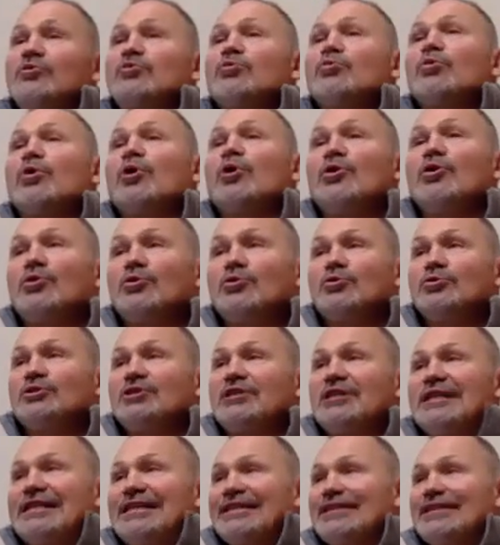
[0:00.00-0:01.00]
grows
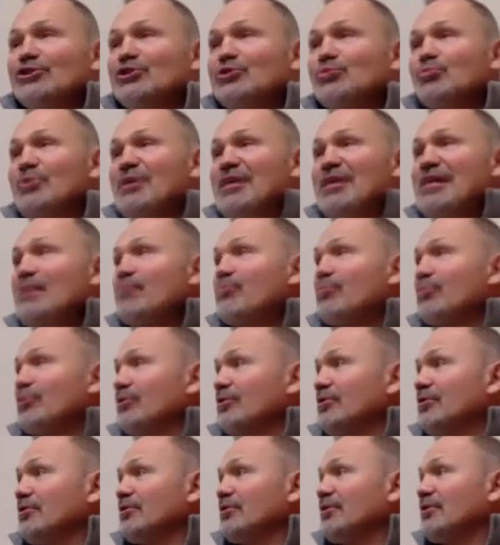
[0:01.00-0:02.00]
his
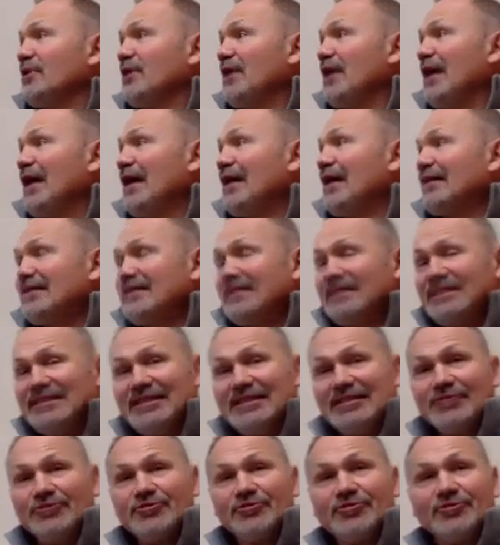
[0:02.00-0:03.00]
people at
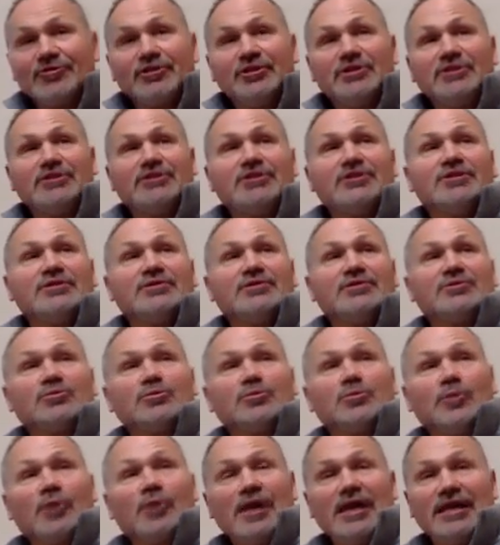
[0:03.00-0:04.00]
different
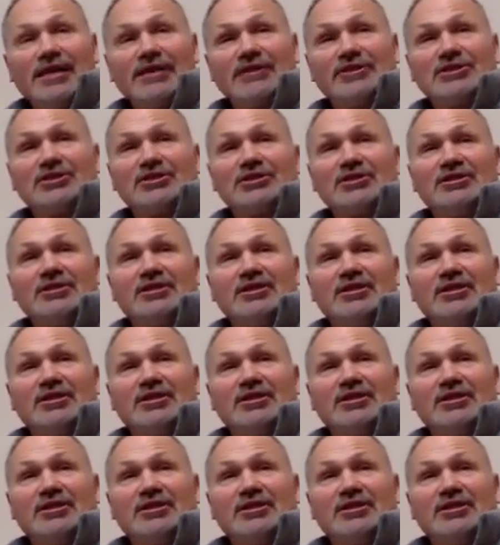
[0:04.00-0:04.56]
rates.